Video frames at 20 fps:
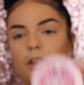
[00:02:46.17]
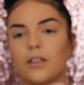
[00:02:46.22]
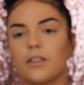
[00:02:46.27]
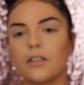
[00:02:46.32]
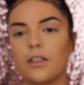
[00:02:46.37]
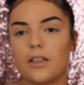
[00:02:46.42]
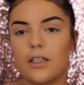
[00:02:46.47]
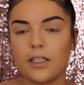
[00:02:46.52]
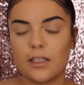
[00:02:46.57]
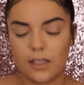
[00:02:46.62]

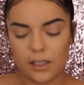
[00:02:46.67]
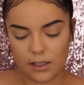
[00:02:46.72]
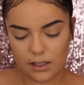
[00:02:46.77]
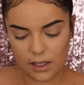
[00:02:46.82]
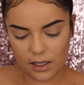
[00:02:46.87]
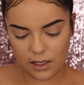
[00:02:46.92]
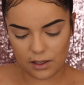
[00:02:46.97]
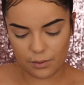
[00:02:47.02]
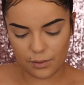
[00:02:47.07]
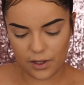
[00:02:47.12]
So this is
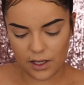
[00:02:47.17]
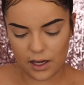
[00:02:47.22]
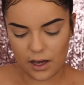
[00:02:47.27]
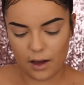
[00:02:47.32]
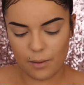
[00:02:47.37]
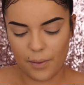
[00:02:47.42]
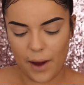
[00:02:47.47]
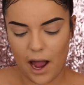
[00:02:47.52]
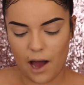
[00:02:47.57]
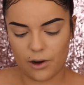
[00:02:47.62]
going to be
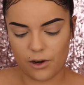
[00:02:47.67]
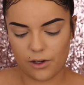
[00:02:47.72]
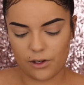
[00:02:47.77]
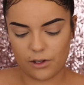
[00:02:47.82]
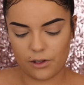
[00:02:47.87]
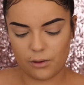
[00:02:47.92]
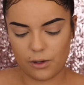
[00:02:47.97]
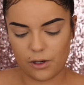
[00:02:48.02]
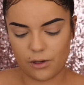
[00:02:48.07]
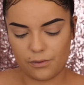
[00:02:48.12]
a powder
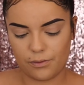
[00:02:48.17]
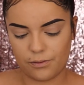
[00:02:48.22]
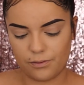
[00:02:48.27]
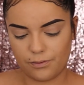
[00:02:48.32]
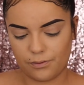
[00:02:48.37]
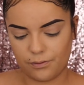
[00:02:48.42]
duo.